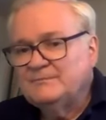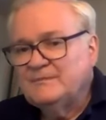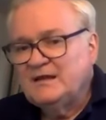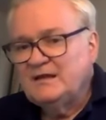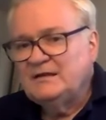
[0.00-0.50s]

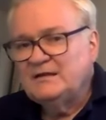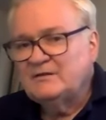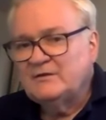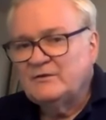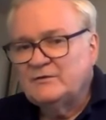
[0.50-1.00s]
then he
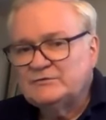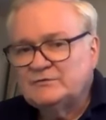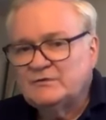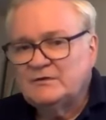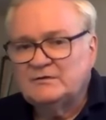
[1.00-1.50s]

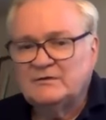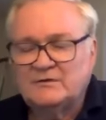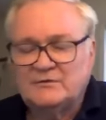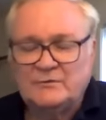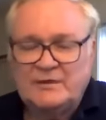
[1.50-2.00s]
goes
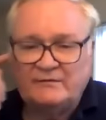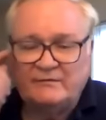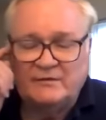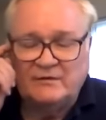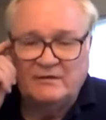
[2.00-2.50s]
to get
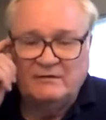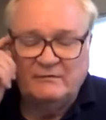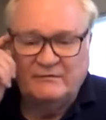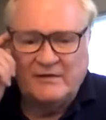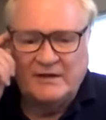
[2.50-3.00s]

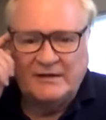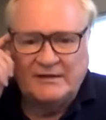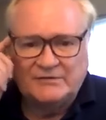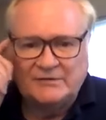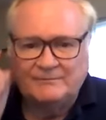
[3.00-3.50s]

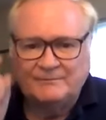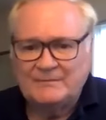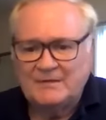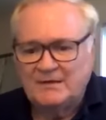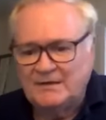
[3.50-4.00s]
financing,
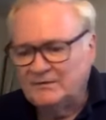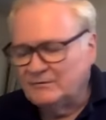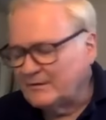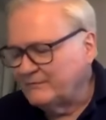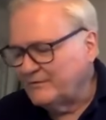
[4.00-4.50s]

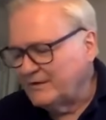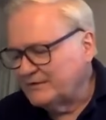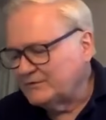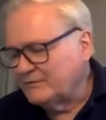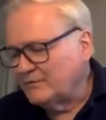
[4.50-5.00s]
indirect
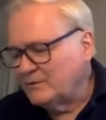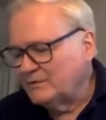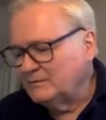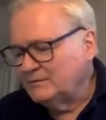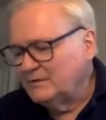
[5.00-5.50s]
finance, if you
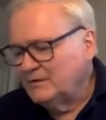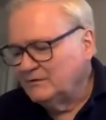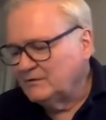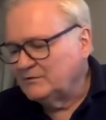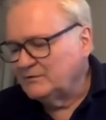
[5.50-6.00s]
will,
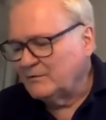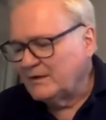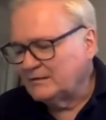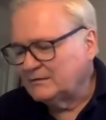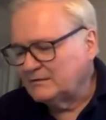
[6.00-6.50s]
not
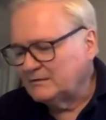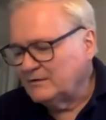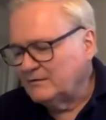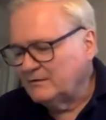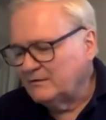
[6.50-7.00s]
direct
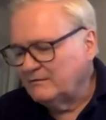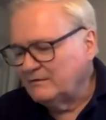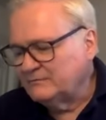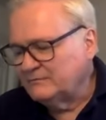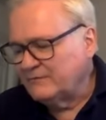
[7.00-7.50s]

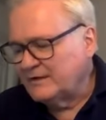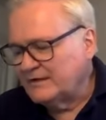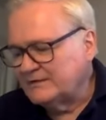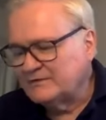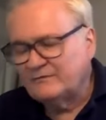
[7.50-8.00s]

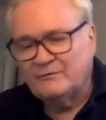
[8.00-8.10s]
financing